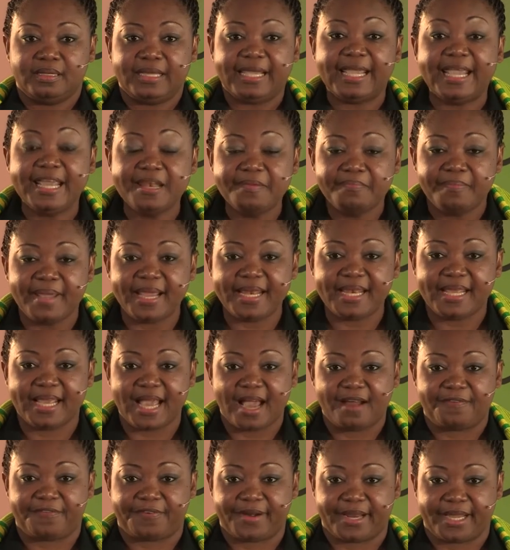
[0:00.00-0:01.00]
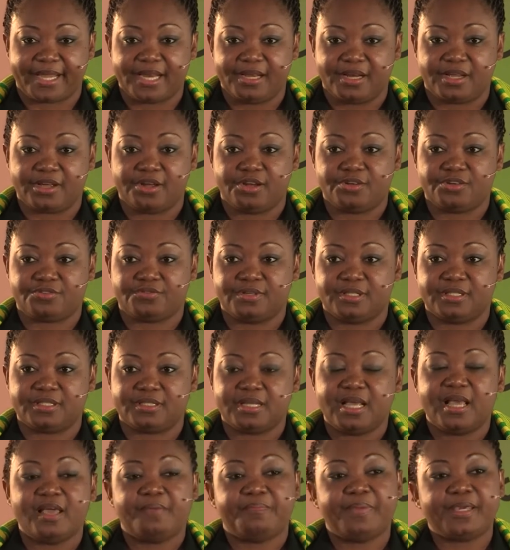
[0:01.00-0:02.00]
in many African
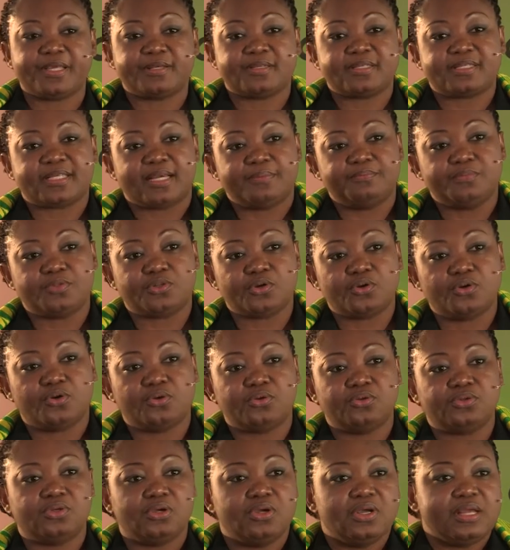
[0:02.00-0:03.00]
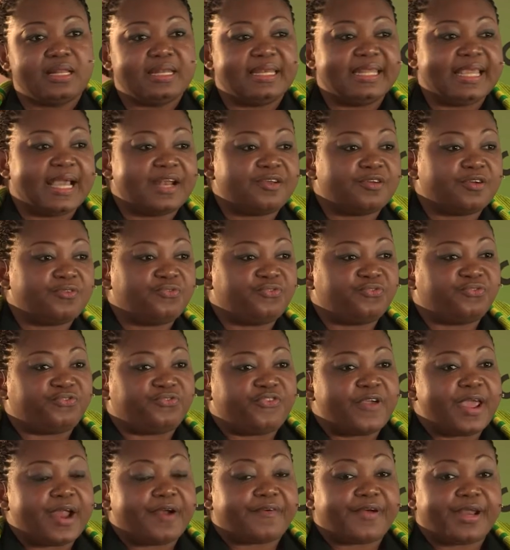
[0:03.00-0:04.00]
countries because I'm told they are not
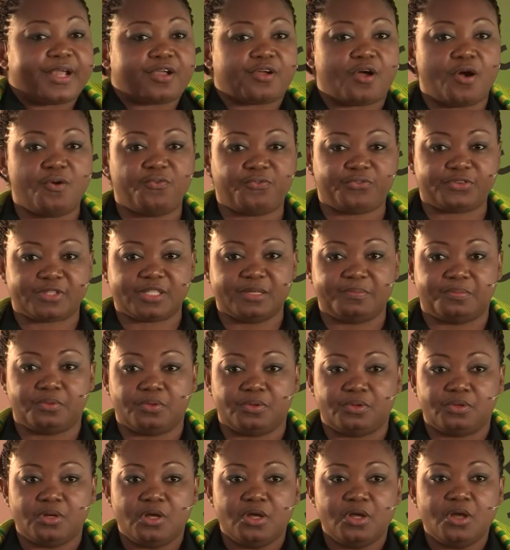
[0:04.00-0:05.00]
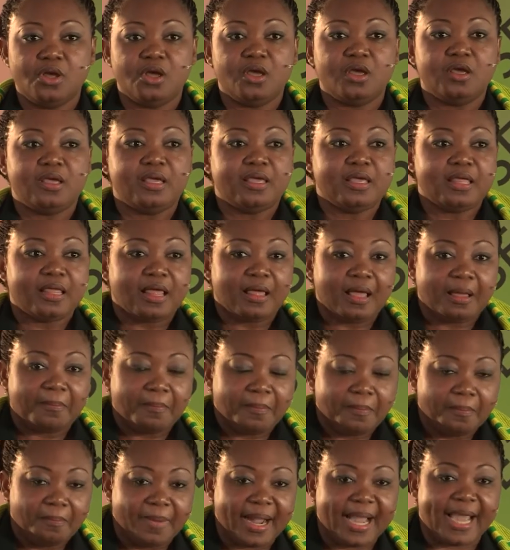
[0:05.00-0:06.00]
very comfortable.
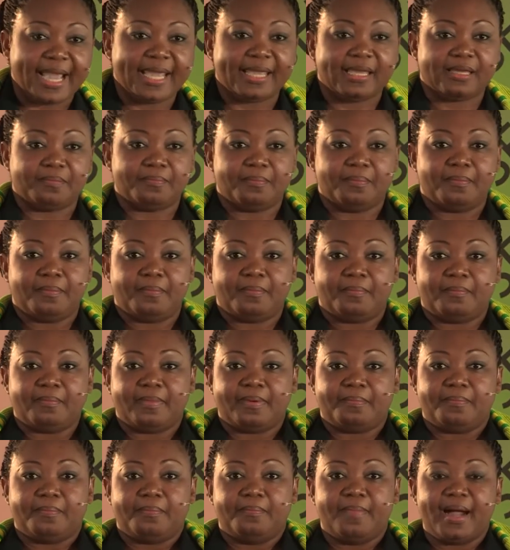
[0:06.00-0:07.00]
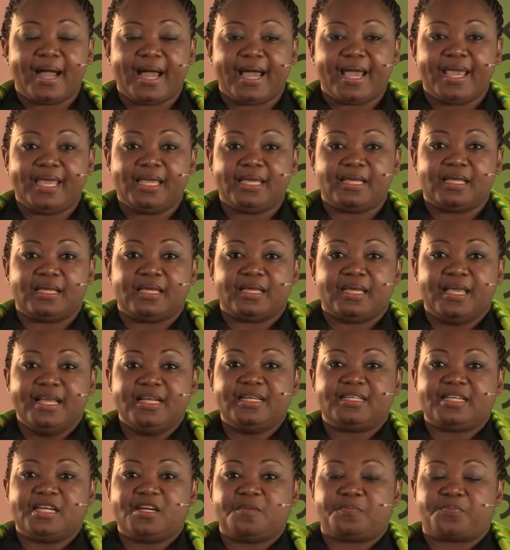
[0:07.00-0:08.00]
My
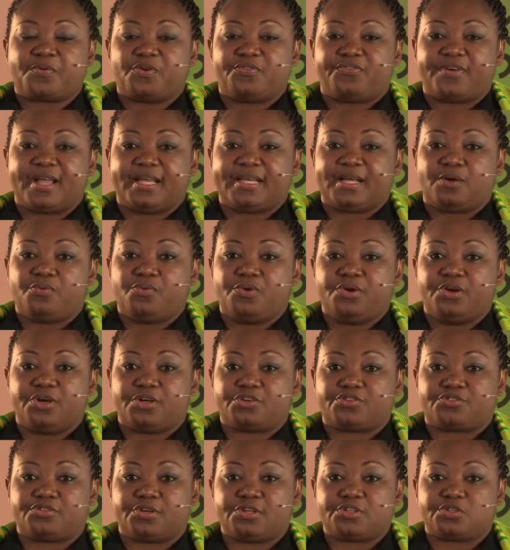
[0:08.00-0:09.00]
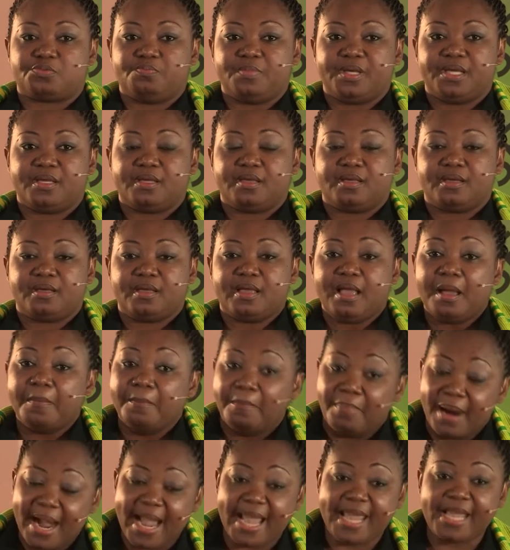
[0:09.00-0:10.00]
internet provider will not trust me.
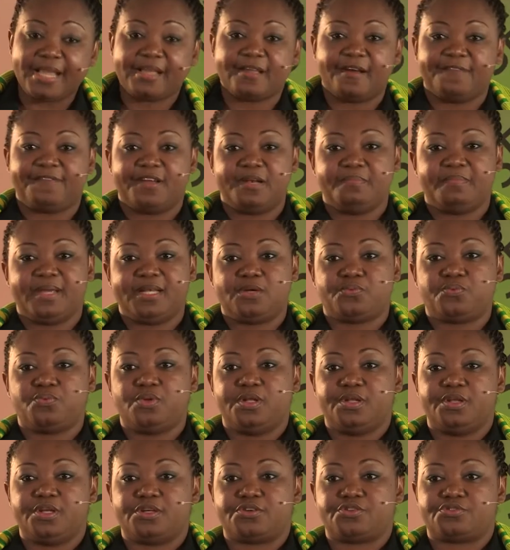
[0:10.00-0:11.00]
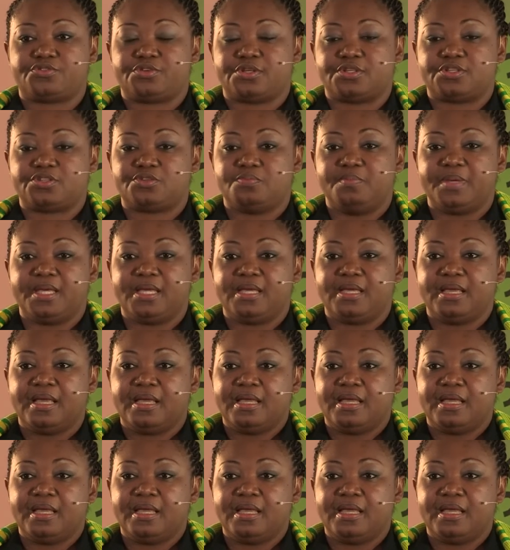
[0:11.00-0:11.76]
My government will not trust me.